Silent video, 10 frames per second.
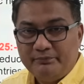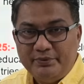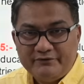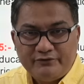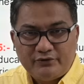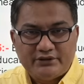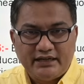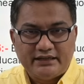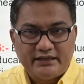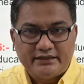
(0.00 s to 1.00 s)
Before
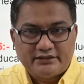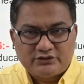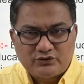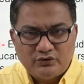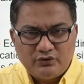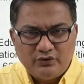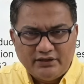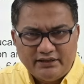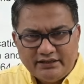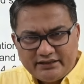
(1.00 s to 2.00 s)
that, let us go
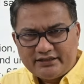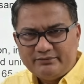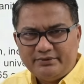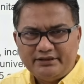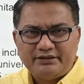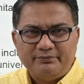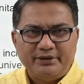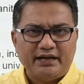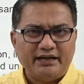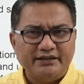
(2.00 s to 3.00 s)
little bit
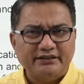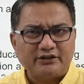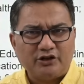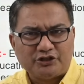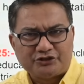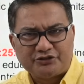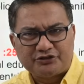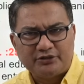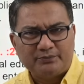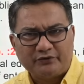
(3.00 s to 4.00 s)
behind in the
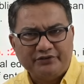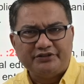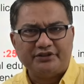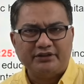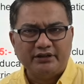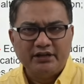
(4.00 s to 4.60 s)
constitutional provision.